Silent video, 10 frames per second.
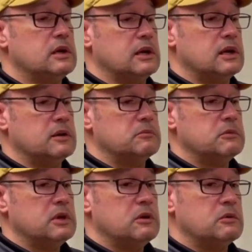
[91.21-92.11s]

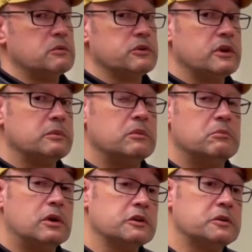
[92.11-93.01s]
When we're talking about
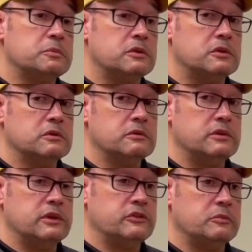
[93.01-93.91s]
multiple
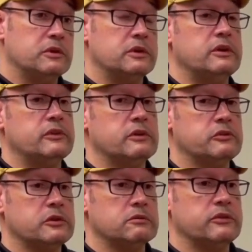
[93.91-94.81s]
disabilities that are
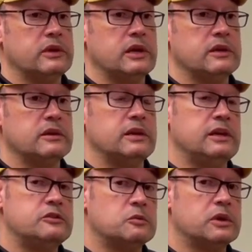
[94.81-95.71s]
service connected,
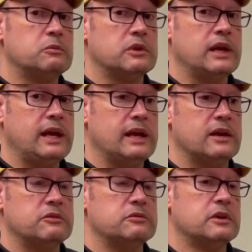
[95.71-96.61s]
each one will
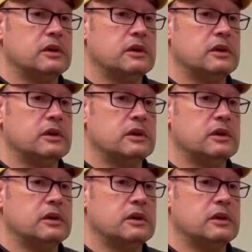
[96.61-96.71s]
have